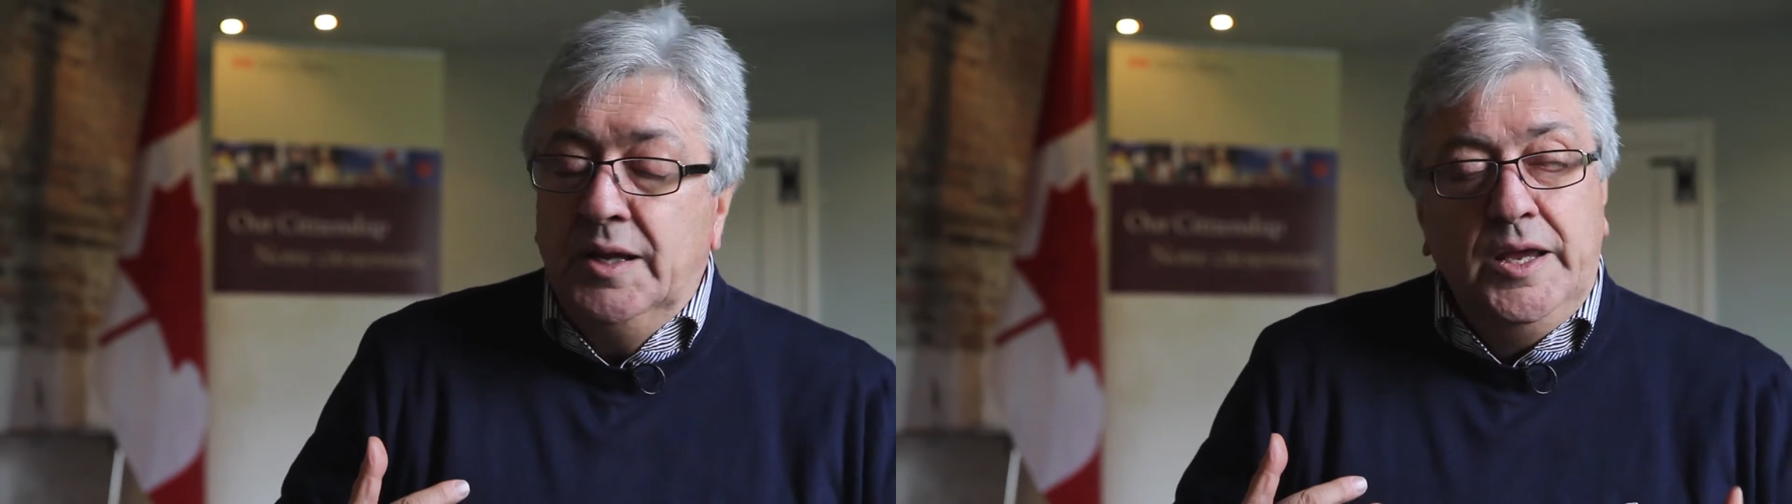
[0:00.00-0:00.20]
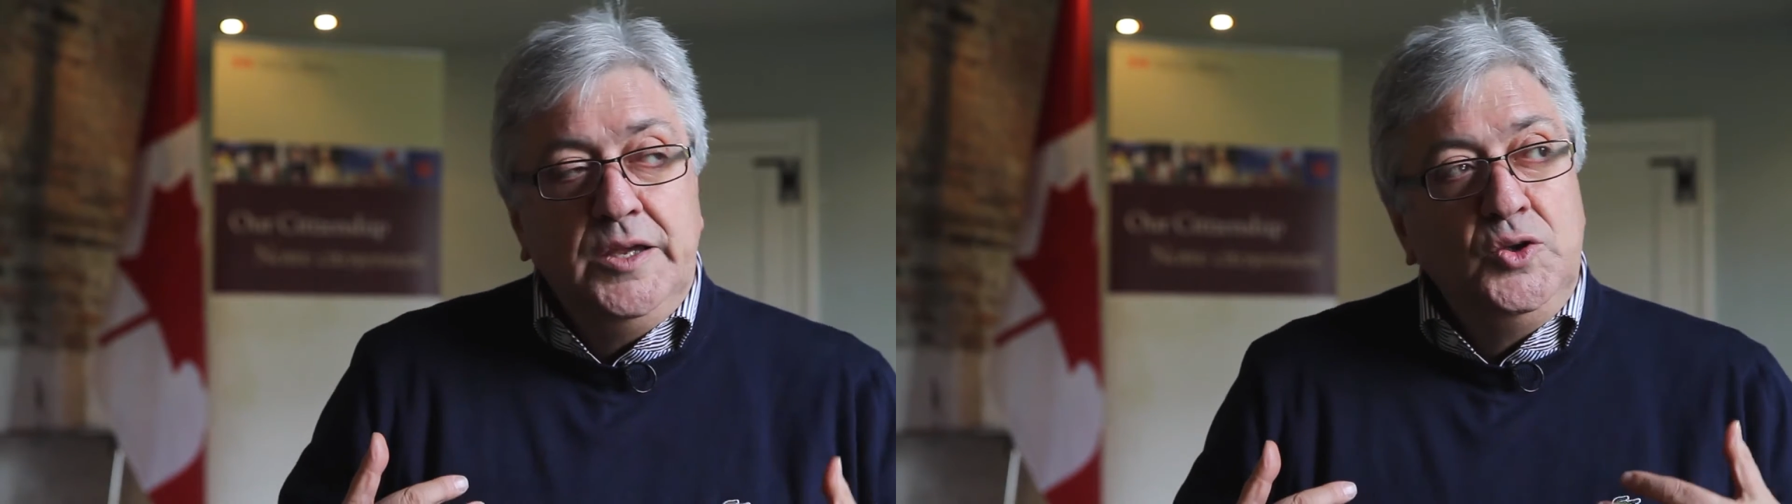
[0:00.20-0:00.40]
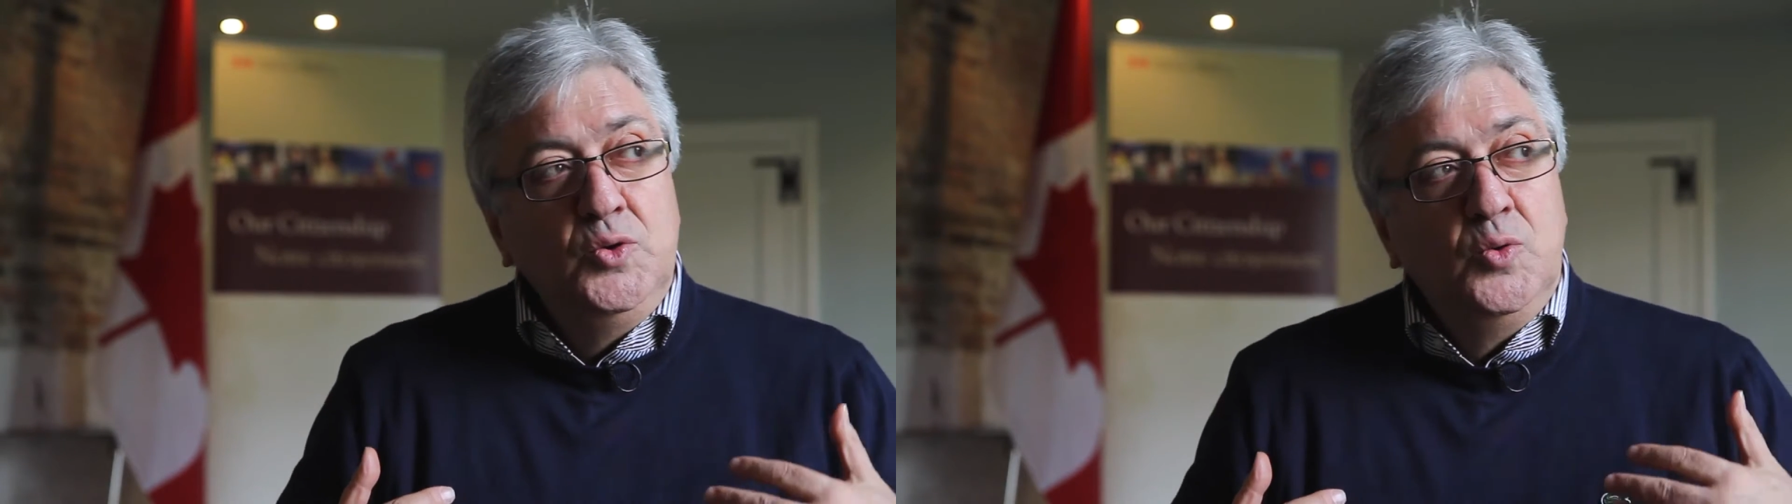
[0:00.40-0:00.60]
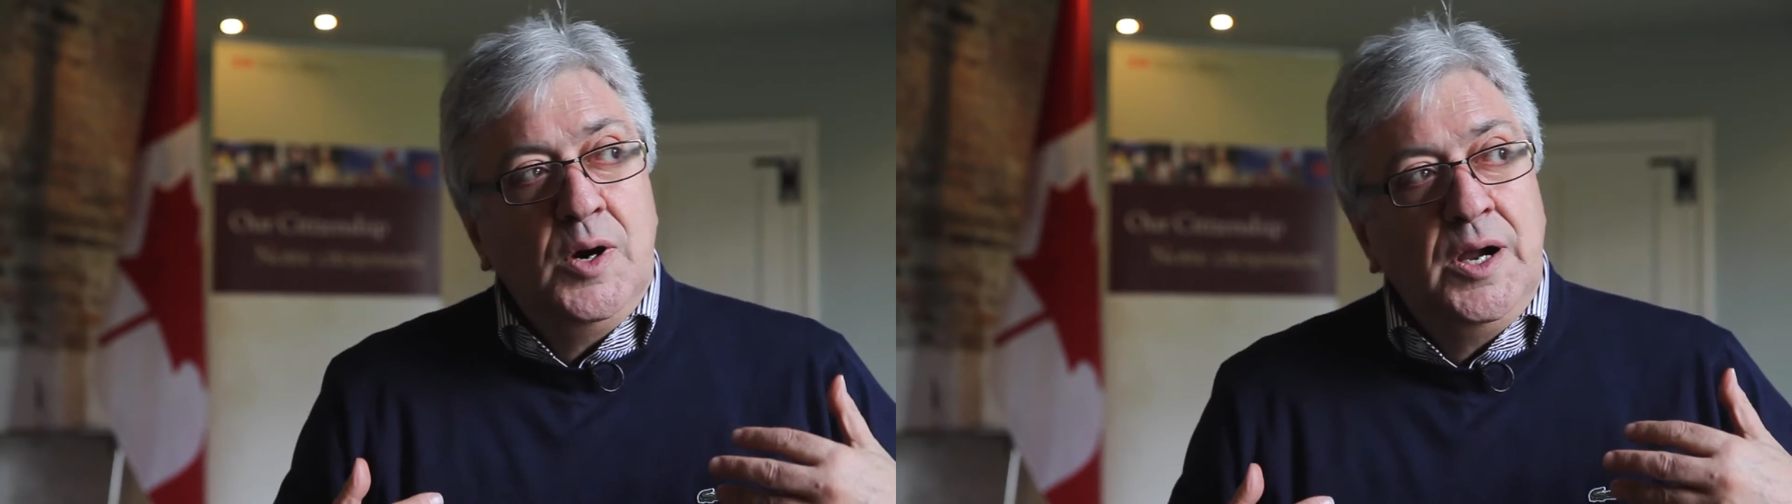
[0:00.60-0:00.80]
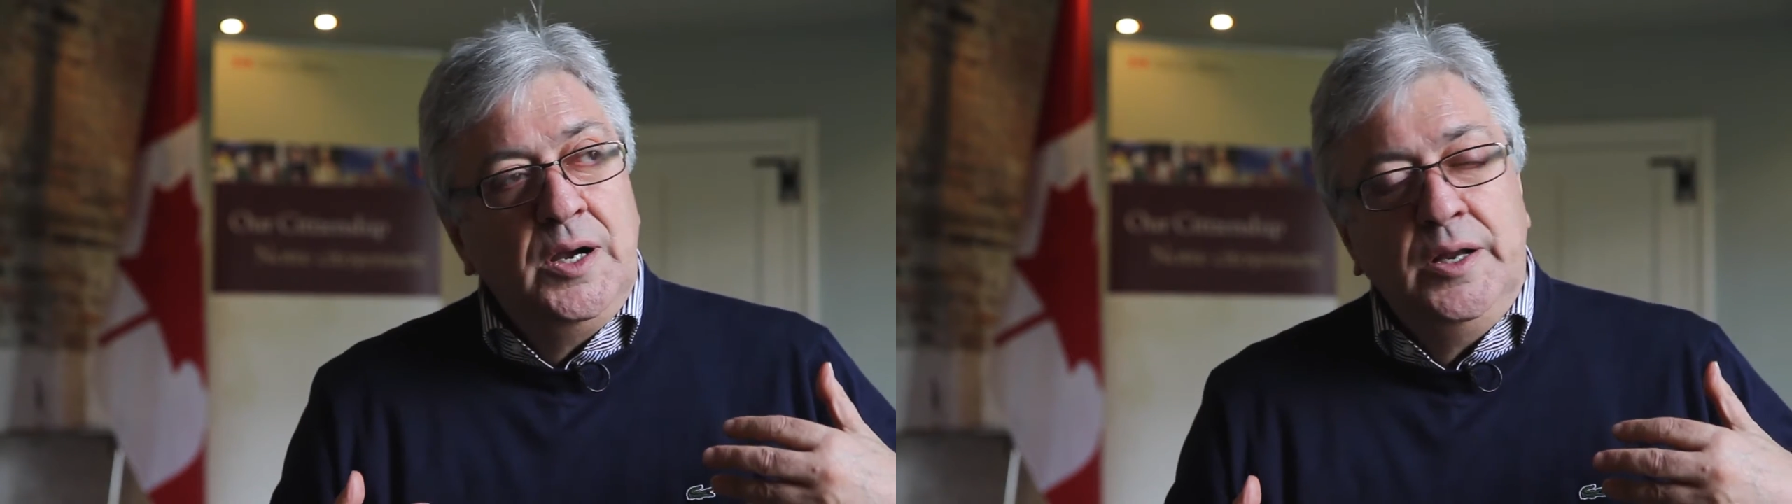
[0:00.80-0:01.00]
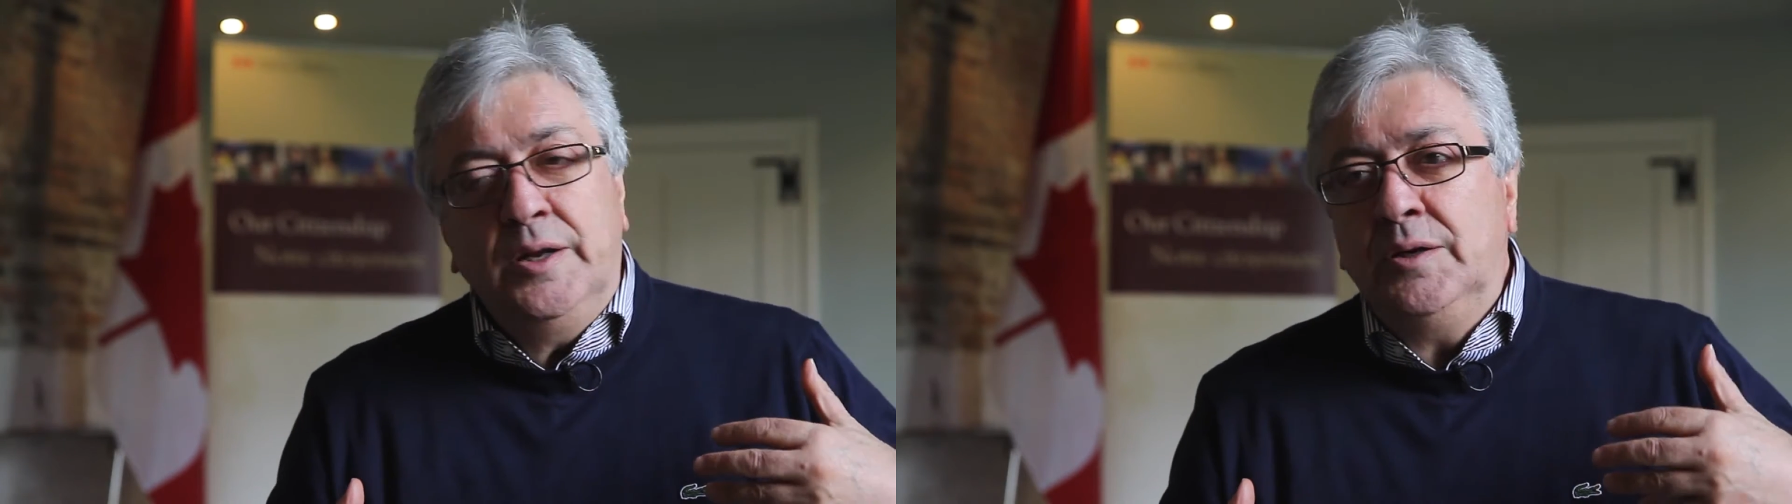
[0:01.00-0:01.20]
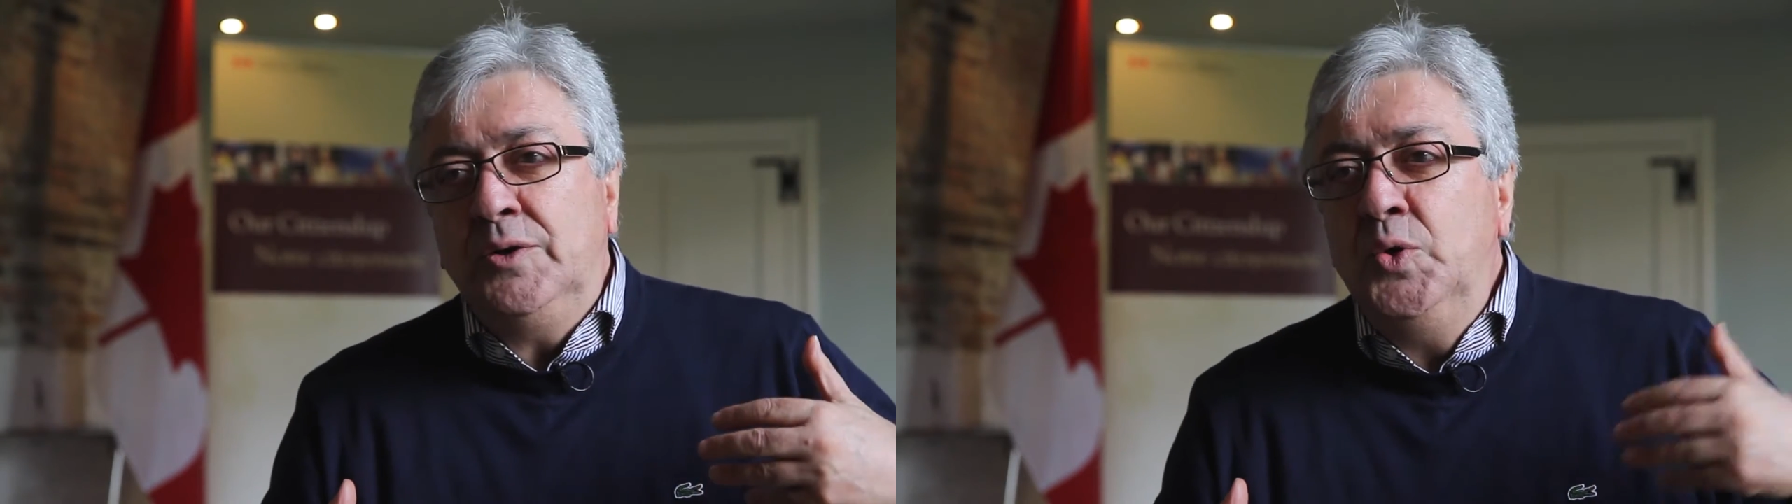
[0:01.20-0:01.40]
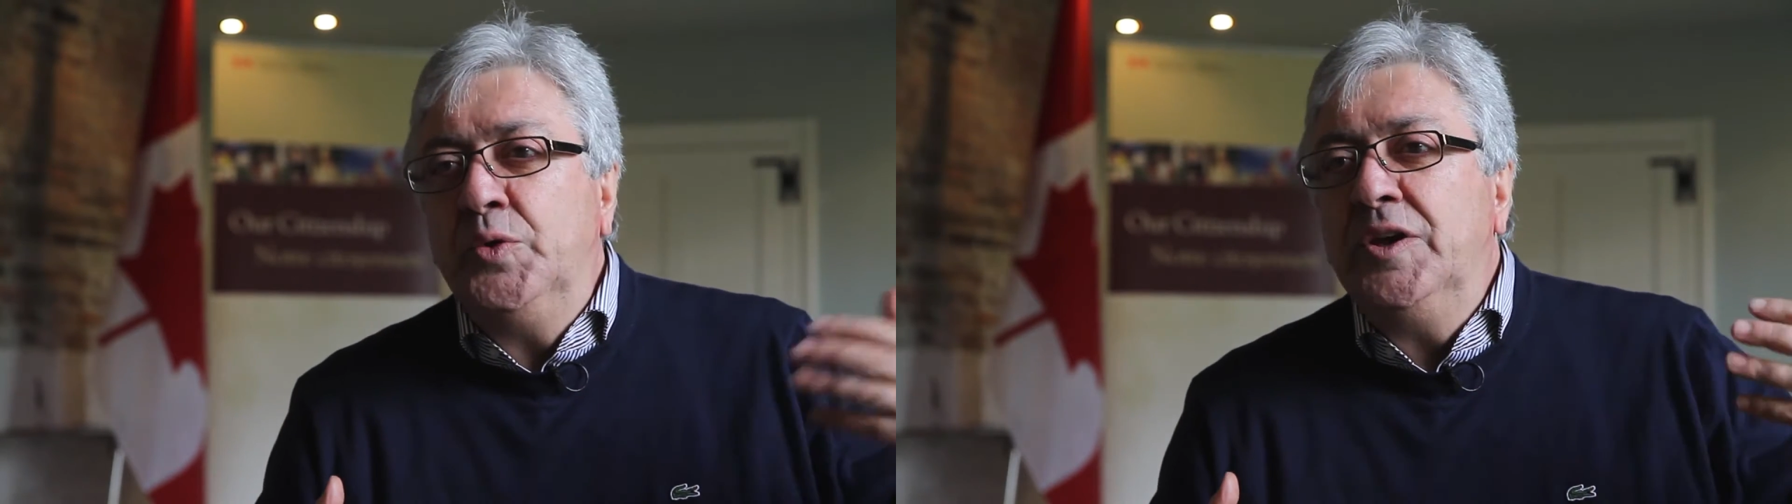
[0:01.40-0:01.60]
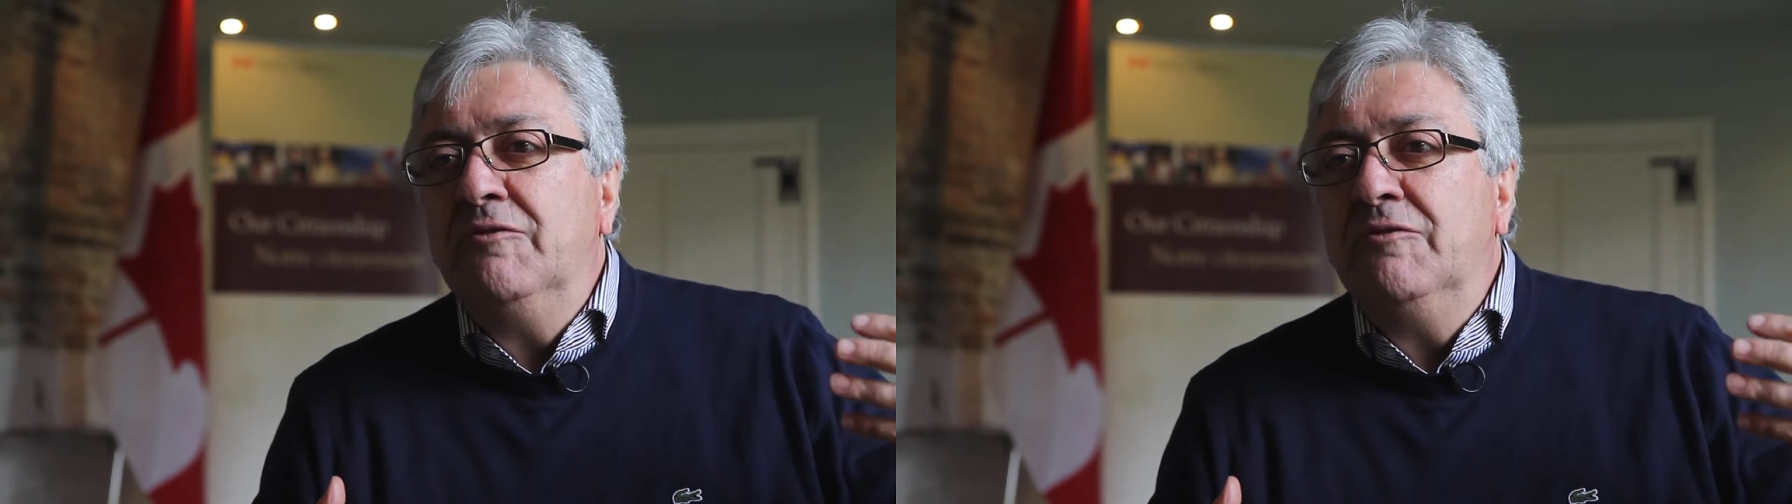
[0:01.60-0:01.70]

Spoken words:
you are looking